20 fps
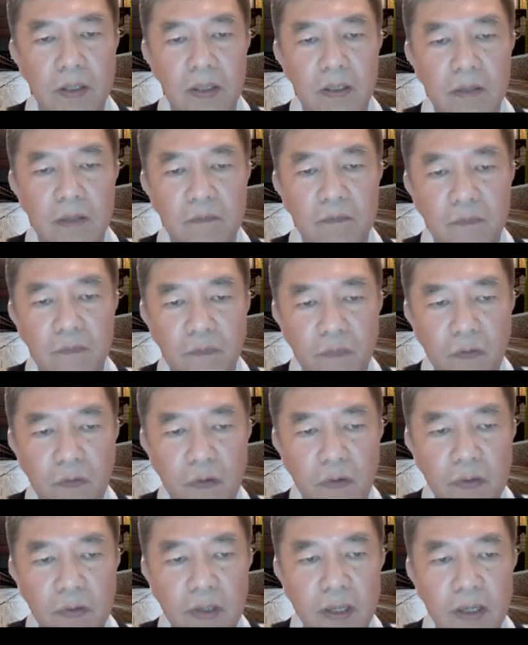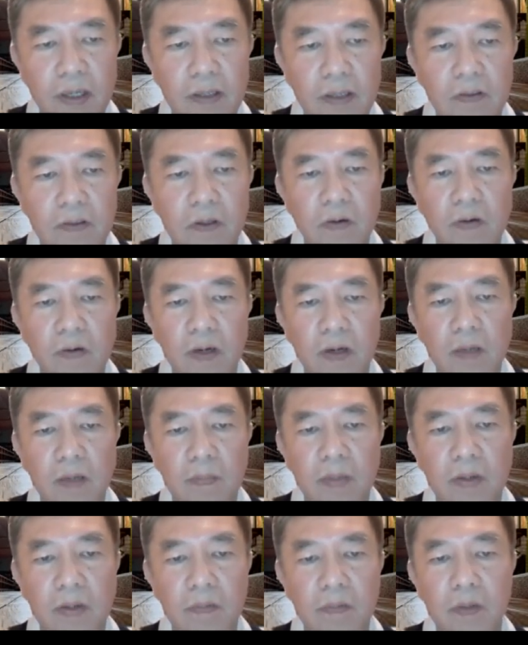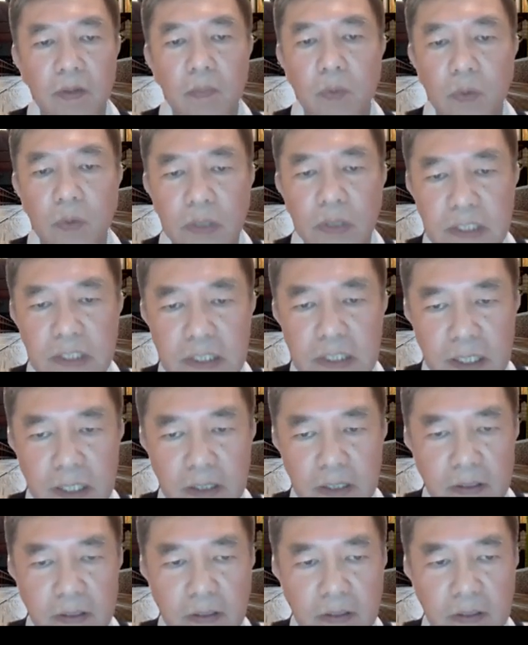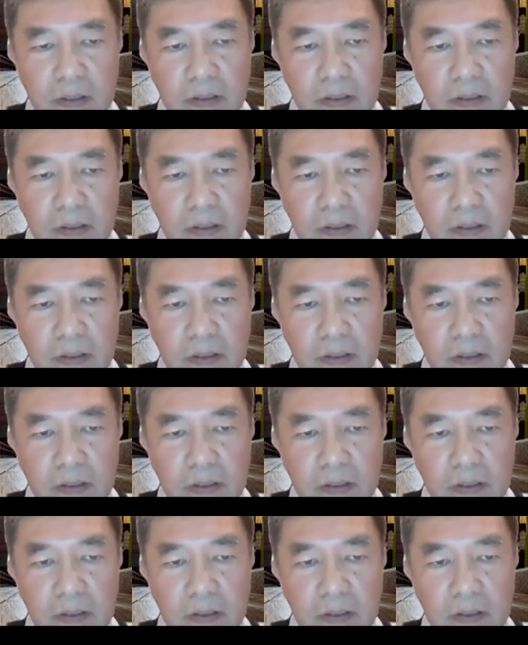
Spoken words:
the four then talk about the poor son